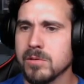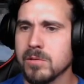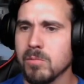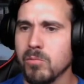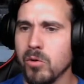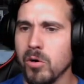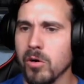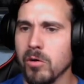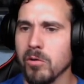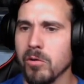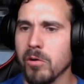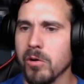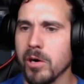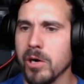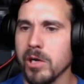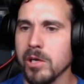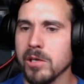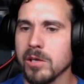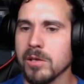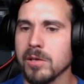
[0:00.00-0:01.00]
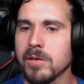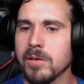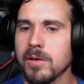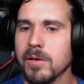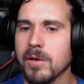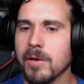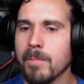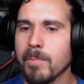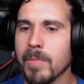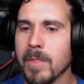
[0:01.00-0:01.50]
Bro, you alright?
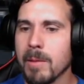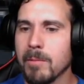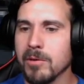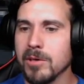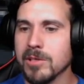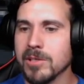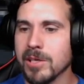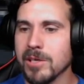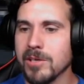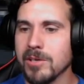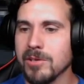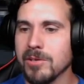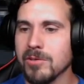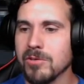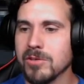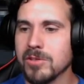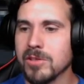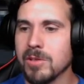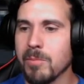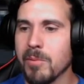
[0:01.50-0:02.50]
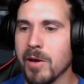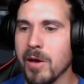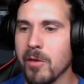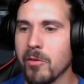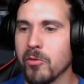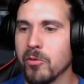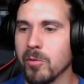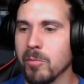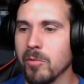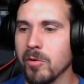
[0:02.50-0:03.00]
Please, I need to use the
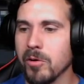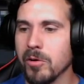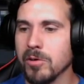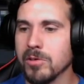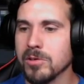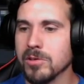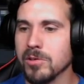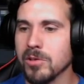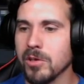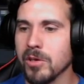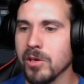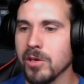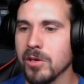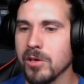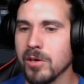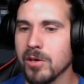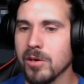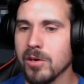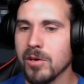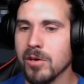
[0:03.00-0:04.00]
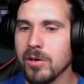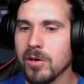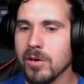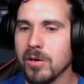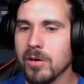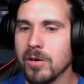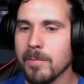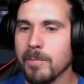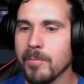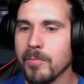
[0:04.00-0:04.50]
bathroom urgently.
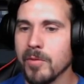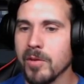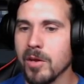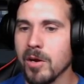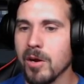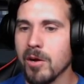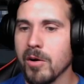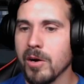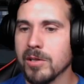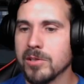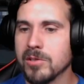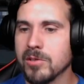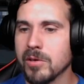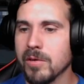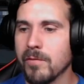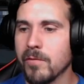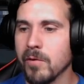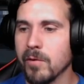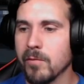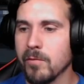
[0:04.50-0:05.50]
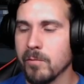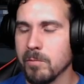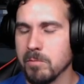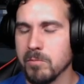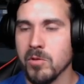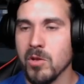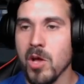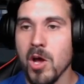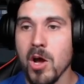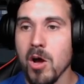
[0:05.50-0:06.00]
Alright, sir, feel... F
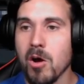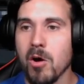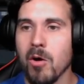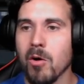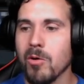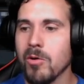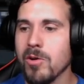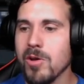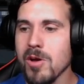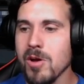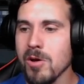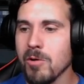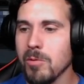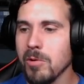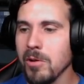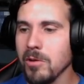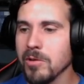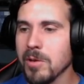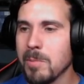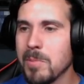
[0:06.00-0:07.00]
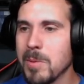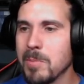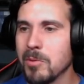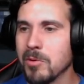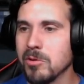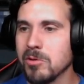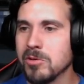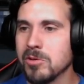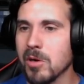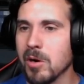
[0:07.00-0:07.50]
no! No, we don't let people
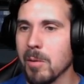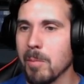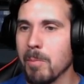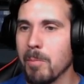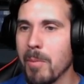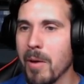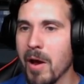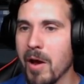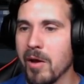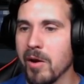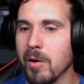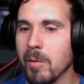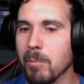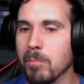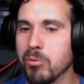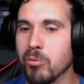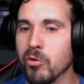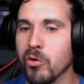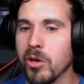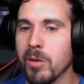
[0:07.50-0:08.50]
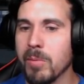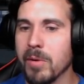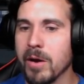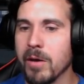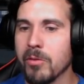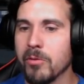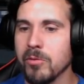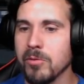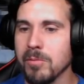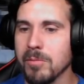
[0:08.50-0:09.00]
use our, ba our employee
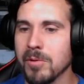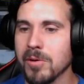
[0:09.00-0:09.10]
bathroom.